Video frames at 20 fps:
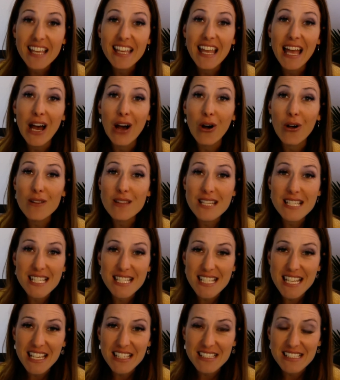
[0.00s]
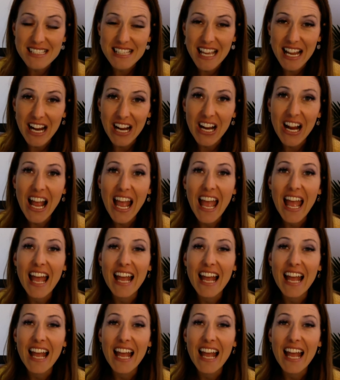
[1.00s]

get all the details there,